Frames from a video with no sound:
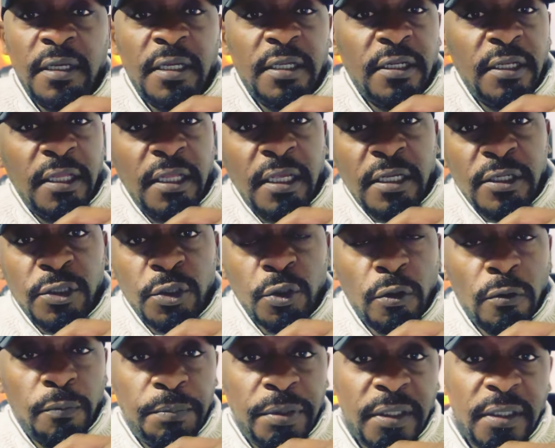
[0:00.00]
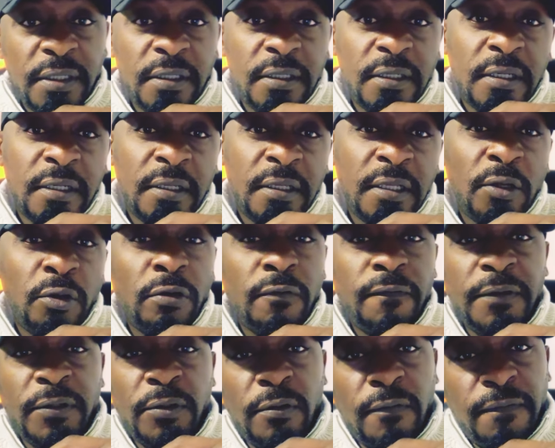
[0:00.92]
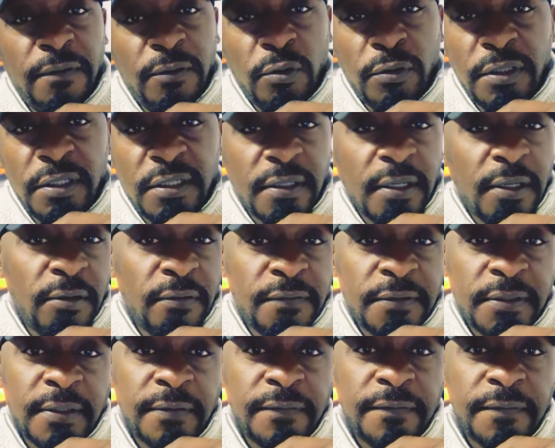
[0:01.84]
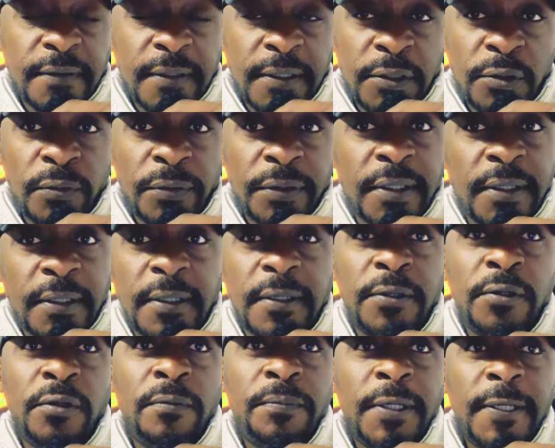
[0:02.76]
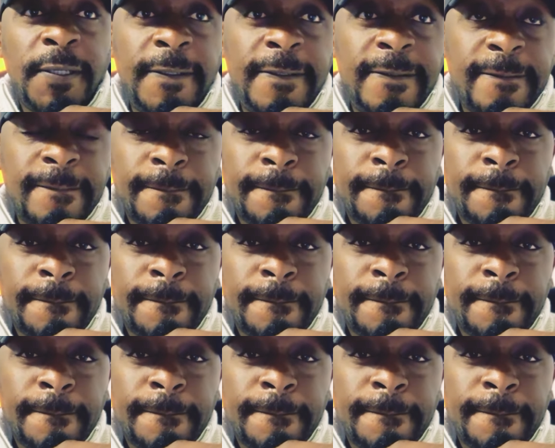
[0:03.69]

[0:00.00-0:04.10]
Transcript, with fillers: are in there shopping and they are lovey-dovey, all this kind of stuff. And you're thinking in your mind,